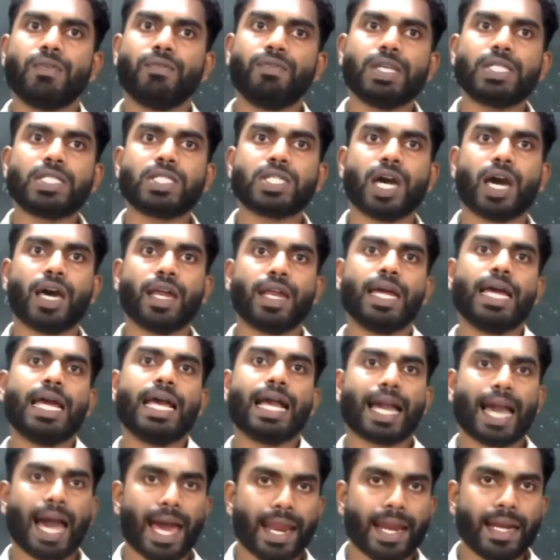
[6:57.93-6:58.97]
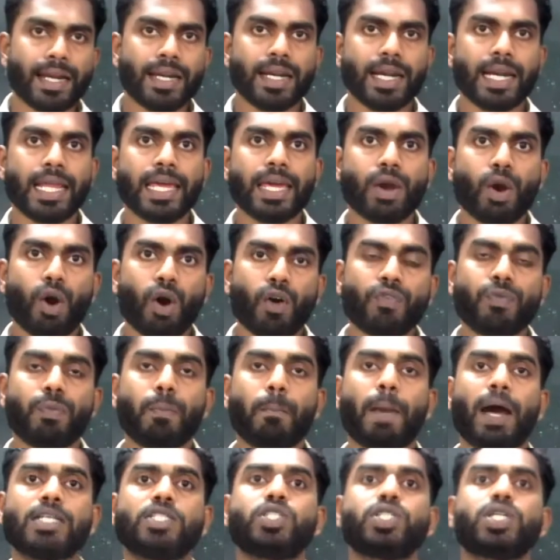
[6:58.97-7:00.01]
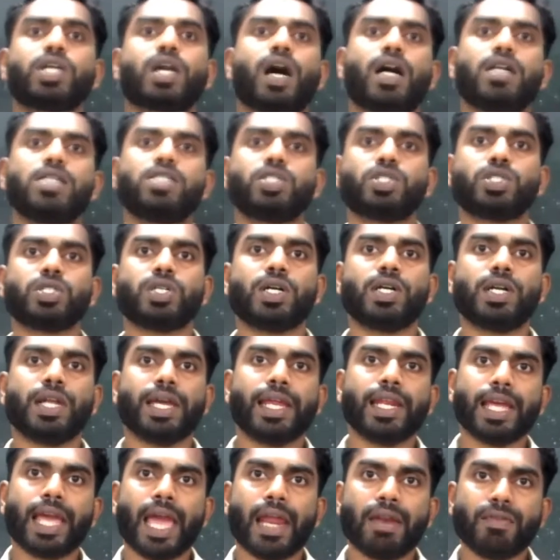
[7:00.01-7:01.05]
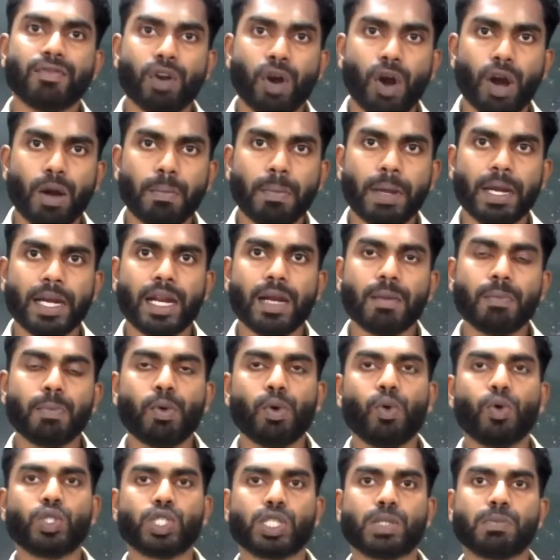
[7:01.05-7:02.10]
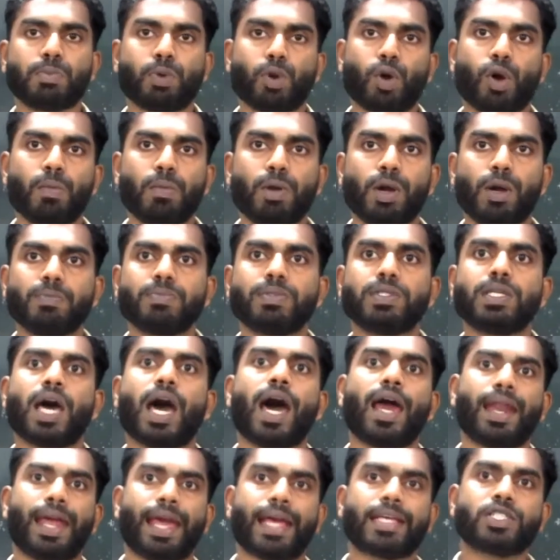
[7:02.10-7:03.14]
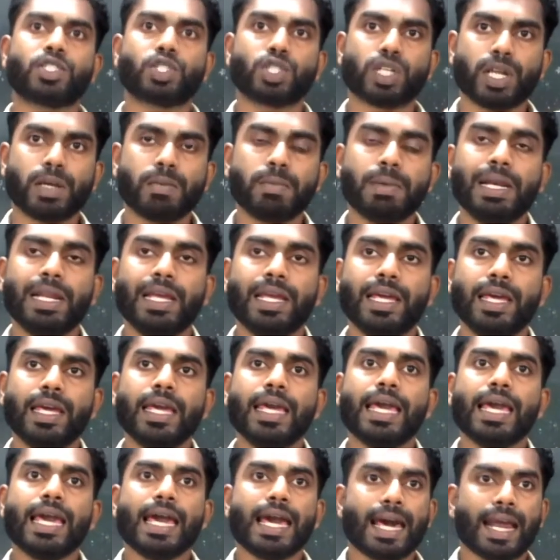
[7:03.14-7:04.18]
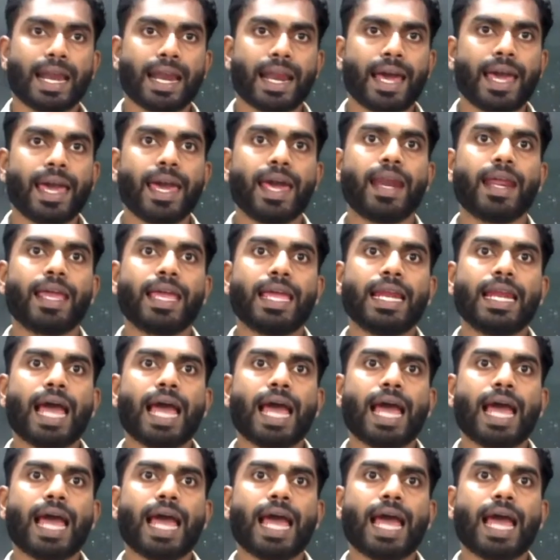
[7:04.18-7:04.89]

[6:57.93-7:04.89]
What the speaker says: which are currently of much concern in environmental pollution problems are extremely rare in